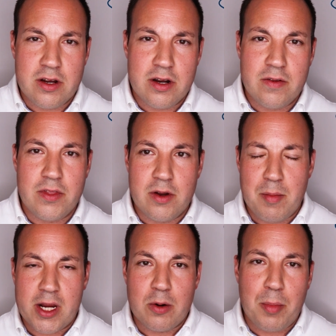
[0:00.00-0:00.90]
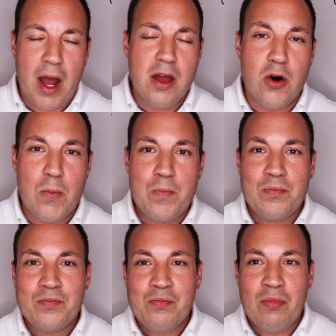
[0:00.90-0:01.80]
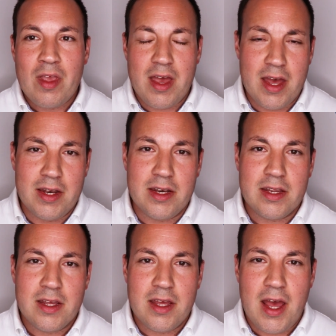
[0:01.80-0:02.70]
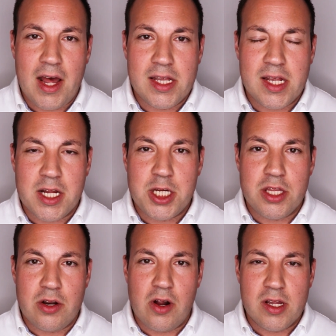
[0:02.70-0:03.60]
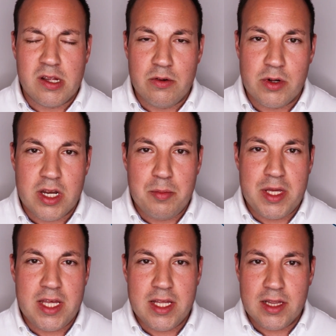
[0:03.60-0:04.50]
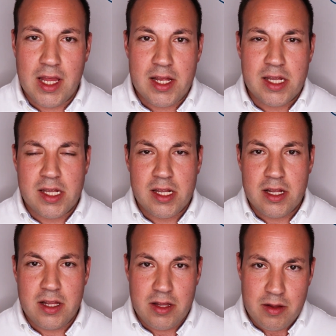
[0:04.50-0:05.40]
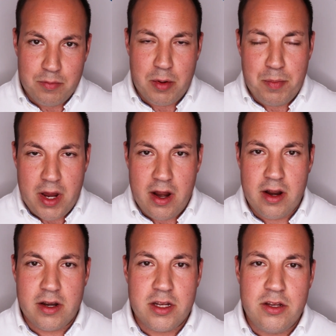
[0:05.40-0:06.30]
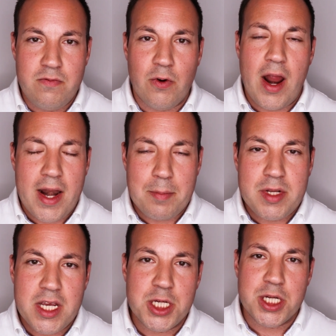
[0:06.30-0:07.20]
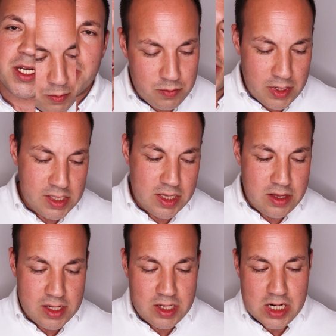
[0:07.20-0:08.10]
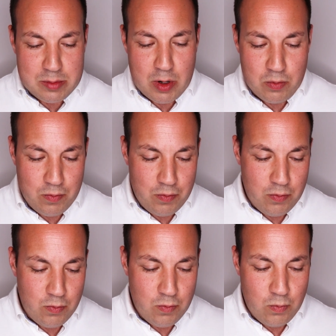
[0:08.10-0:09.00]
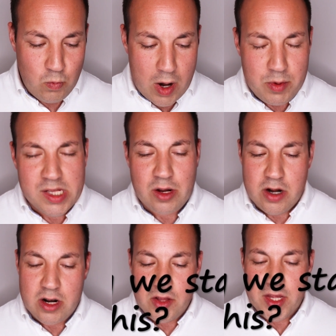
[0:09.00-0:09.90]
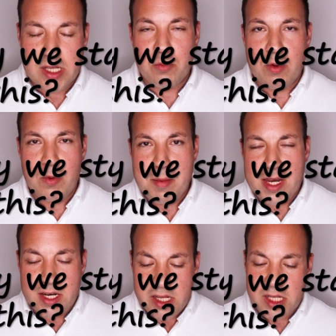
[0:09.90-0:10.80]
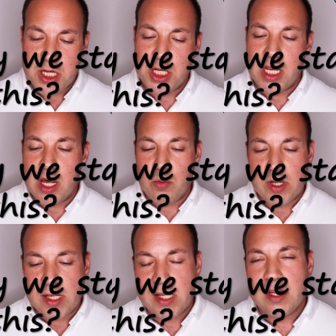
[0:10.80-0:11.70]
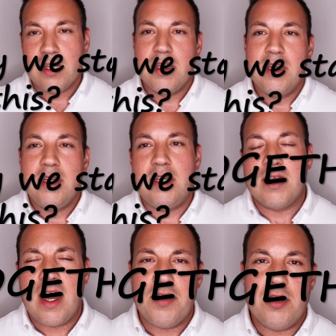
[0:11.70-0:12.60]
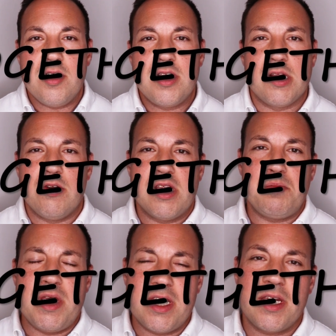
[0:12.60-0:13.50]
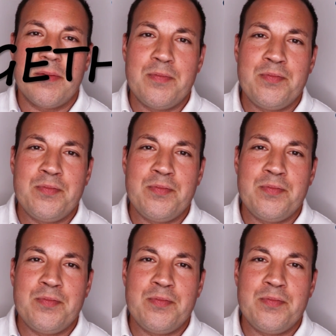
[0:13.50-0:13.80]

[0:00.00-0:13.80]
their microbiome. And as such, they're also going to be less prepared for adaptation. Let's talk about why we started all this. We made a decision that was together, so to speak.